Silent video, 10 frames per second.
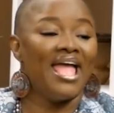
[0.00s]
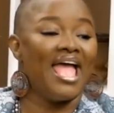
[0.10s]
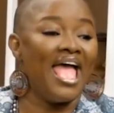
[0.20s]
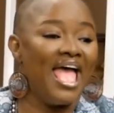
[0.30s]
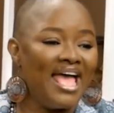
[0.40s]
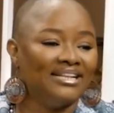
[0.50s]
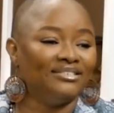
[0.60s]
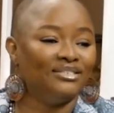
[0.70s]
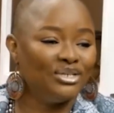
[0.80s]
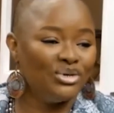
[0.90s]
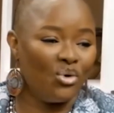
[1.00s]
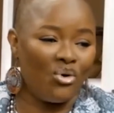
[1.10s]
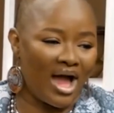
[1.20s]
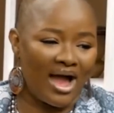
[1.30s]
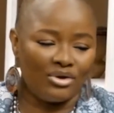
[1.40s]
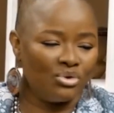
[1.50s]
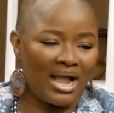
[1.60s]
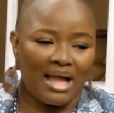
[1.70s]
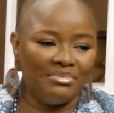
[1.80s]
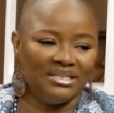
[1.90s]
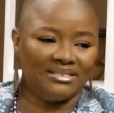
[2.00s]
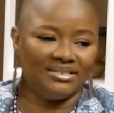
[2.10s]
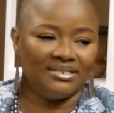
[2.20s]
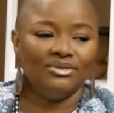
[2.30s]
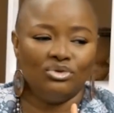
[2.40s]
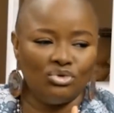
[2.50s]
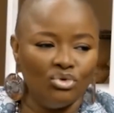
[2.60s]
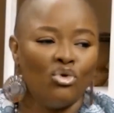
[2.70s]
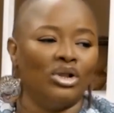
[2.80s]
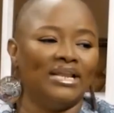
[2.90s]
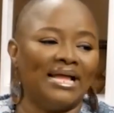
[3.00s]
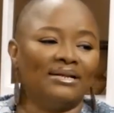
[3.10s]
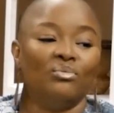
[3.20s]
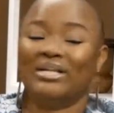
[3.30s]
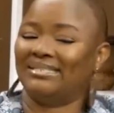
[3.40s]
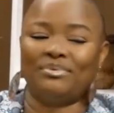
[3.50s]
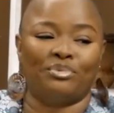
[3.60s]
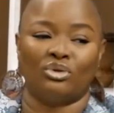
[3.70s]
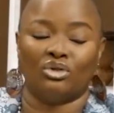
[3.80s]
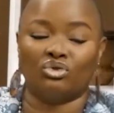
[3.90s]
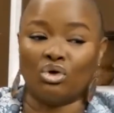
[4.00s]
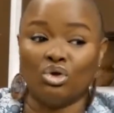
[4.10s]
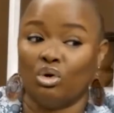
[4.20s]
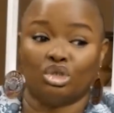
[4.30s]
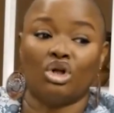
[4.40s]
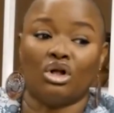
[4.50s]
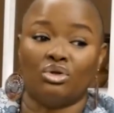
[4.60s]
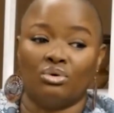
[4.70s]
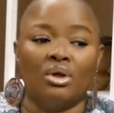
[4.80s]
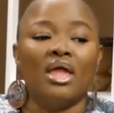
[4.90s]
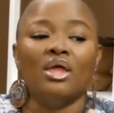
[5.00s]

You can't miss it. You go learn what people don't talk. You go shock you.